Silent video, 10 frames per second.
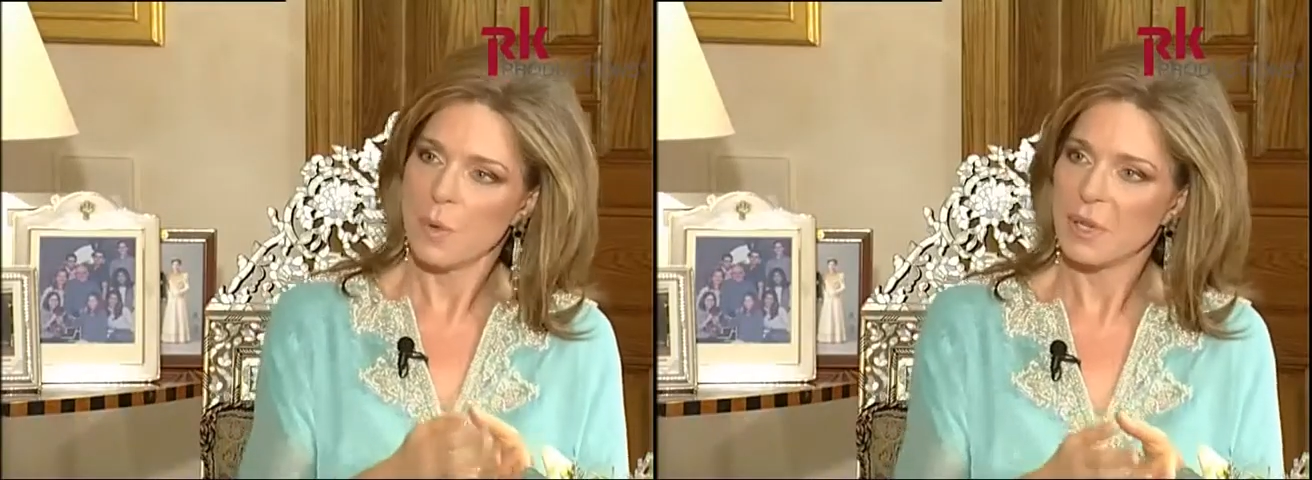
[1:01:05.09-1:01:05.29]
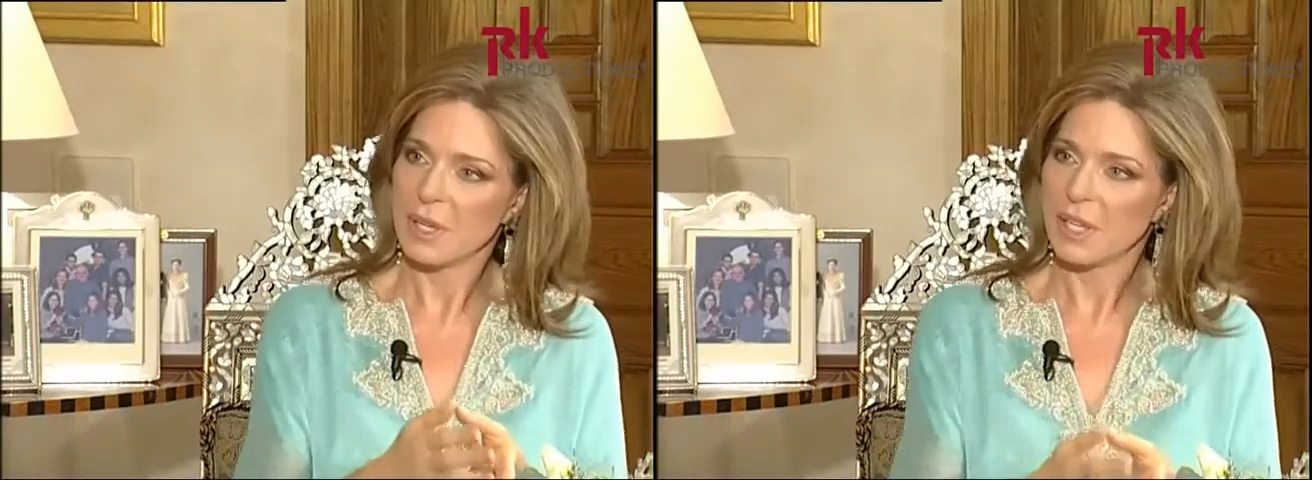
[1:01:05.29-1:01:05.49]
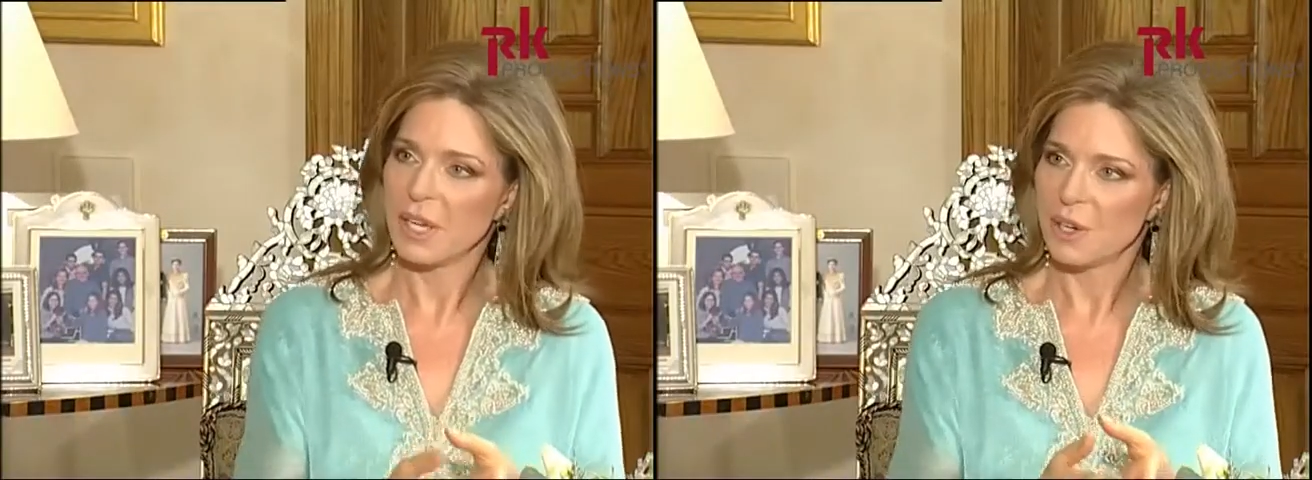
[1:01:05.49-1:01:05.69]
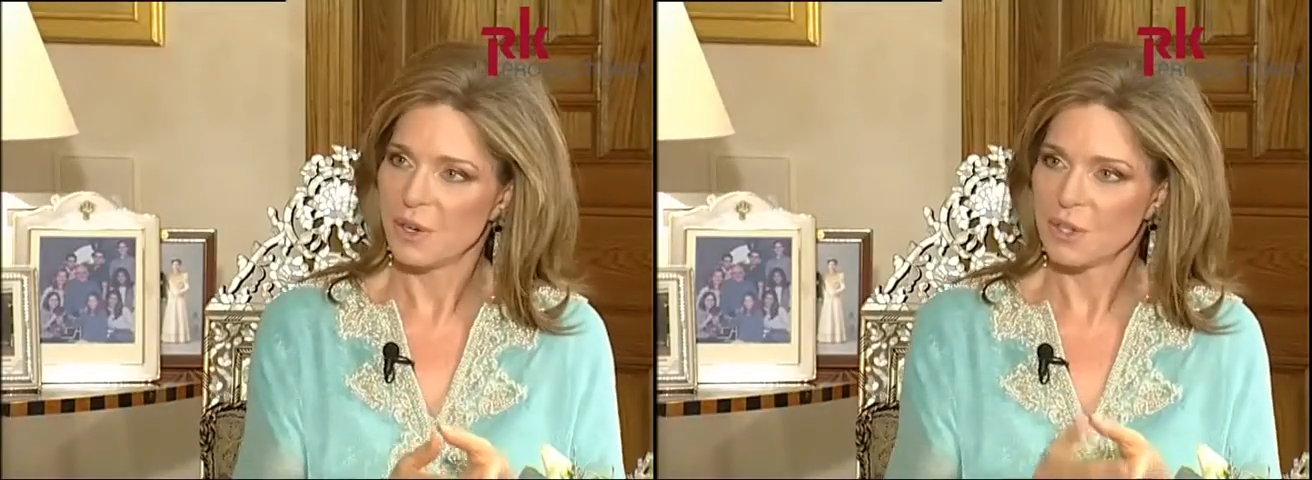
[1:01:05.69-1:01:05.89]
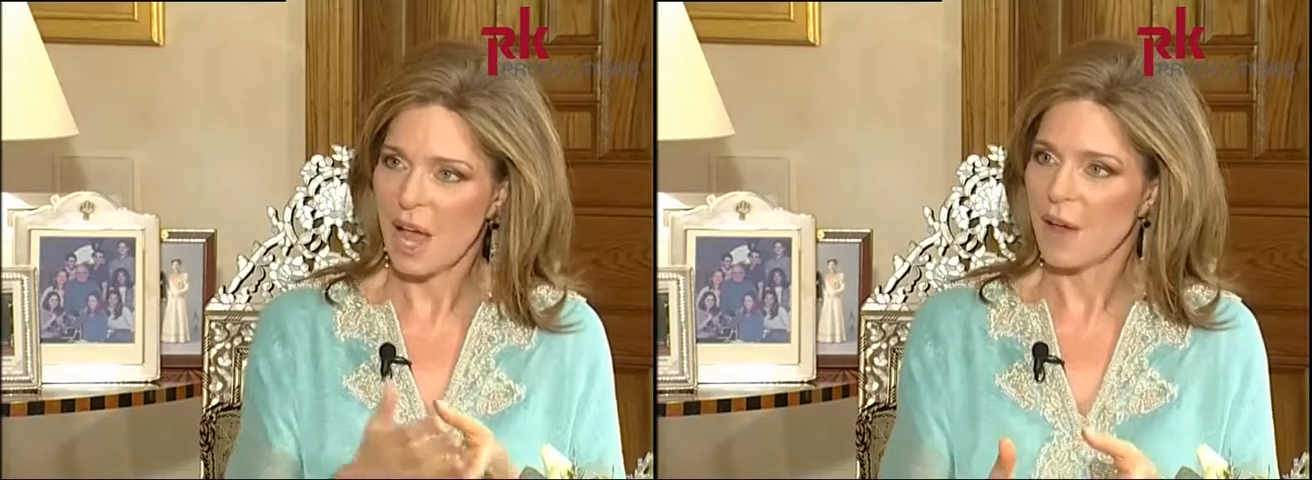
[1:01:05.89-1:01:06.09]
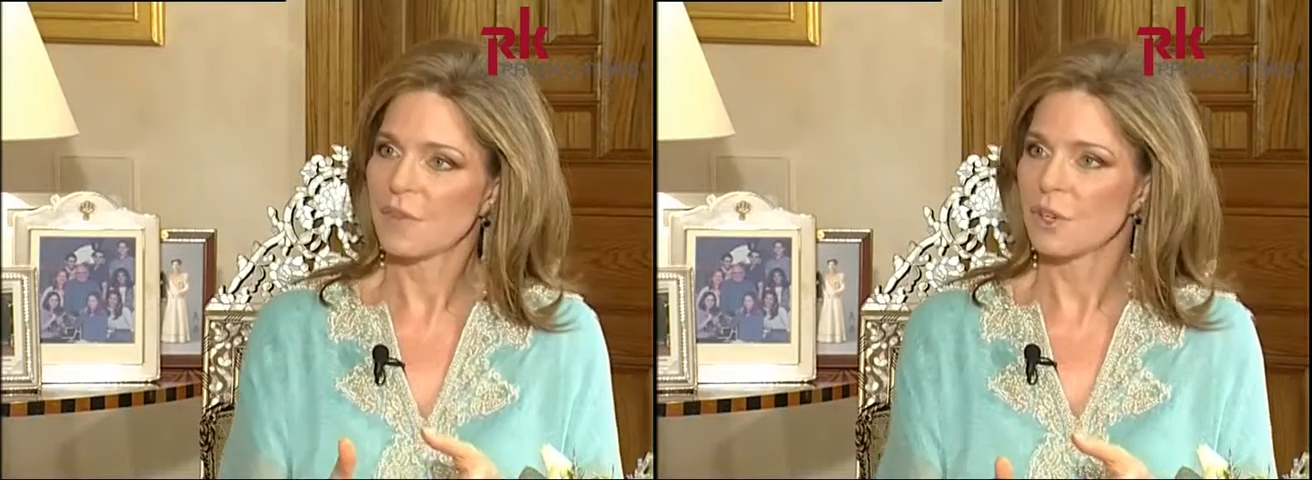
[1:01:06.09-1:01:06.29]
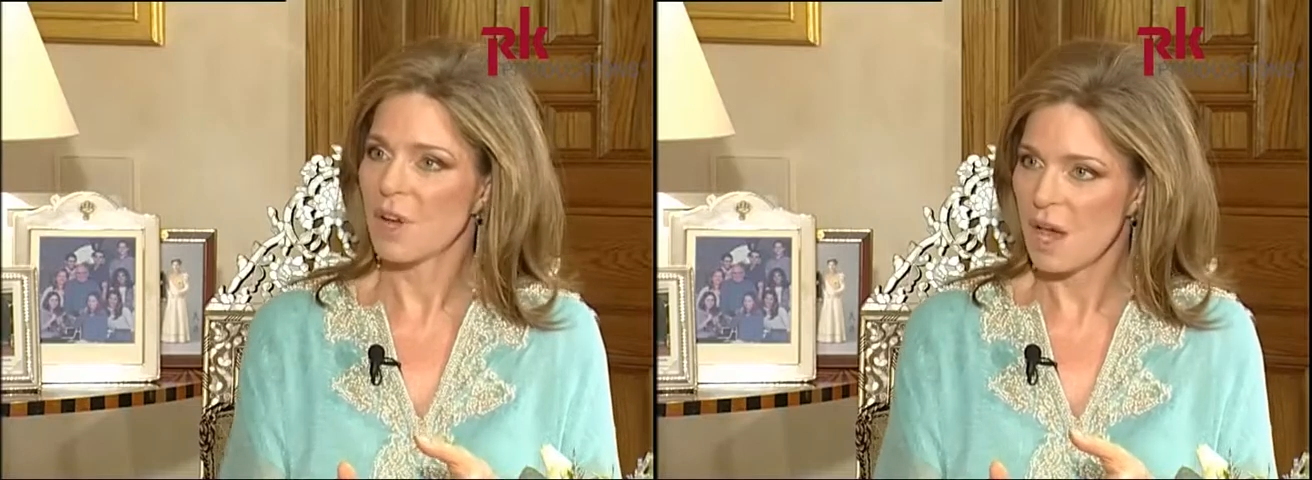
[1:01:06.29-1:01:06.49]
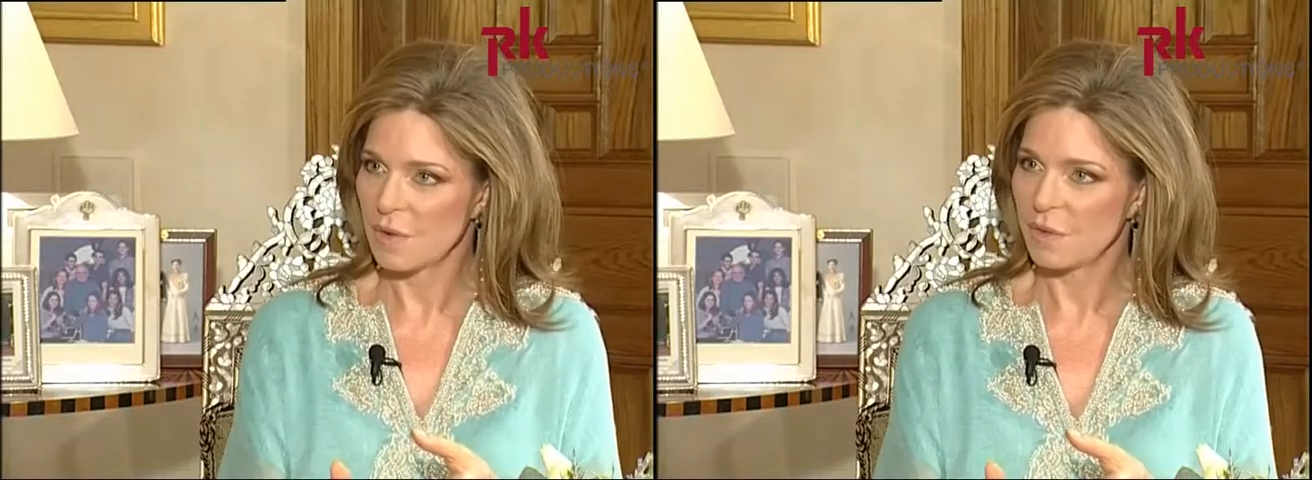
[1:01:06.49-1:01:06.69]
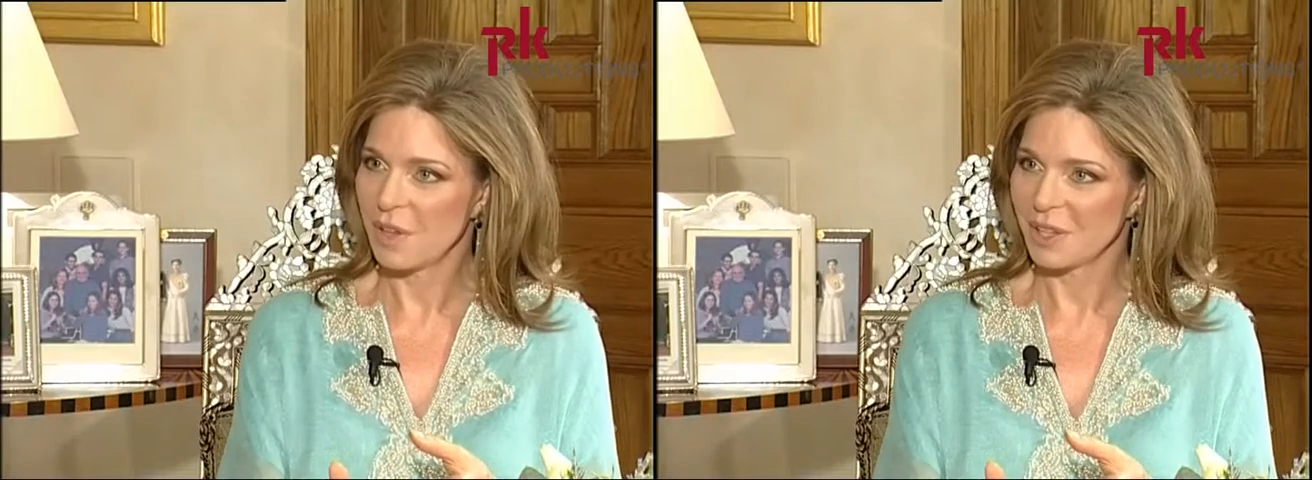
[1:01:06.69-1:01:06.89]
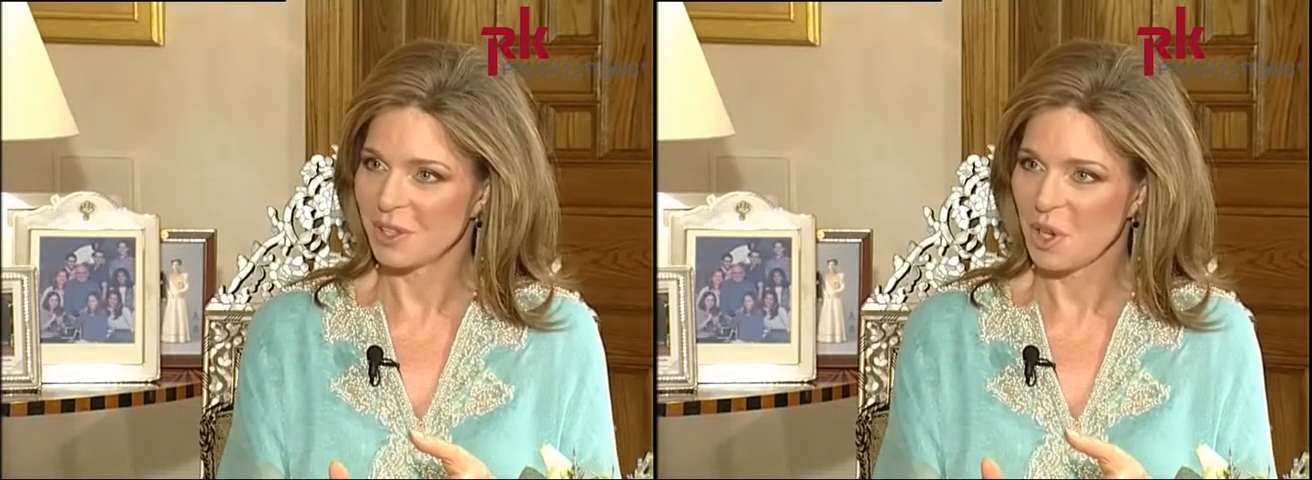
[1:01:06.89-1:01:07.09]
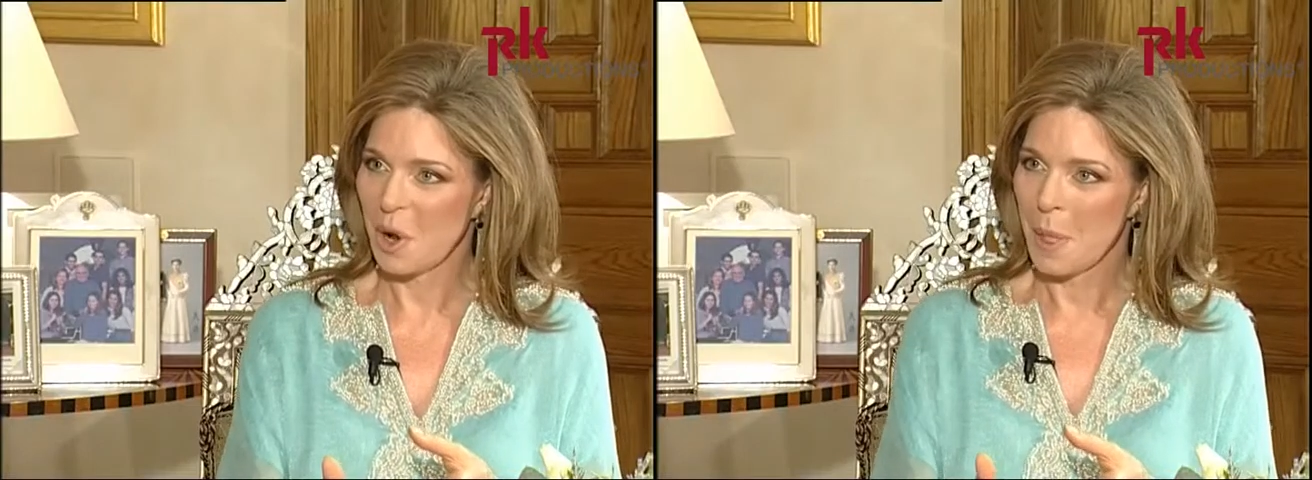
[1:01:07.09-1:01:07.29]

women leaders after conflict,